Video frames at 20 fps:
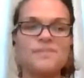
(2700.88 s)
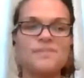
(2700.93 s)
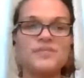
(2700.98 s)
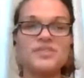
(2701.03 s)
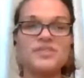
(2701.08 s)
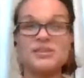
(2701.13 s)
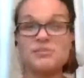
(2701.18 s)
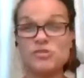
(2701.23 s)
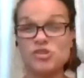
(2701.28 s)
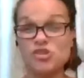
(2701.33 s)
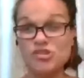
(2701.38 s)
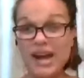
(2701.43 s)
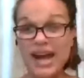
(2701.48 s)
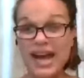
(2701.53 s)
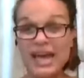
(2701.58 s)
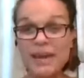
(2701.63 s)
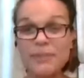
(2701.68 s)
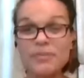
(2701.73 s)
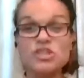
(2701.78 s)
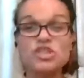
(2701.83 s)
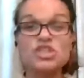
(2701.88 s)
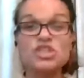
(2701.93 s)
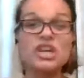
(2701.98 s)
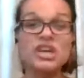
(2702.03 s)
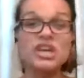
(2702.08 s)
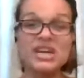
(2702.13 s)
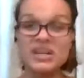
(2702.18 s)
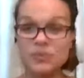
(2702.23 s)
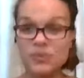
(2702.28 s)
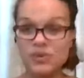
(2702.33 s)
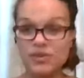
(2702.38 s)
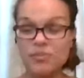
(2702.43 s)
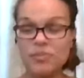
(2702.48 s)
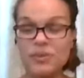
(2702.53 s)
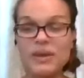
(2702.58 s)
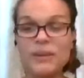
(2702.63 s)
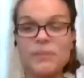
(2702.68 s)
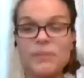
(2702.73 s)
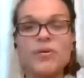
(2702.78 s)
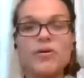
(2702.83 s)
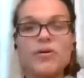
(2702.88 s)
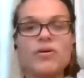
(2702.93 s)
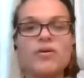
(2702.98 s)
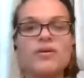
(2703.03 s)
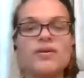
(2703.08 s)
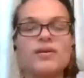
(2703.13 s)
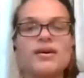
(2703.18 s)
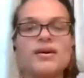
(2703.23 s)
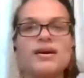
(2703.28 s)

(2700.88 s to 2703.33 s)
subscribe share it with people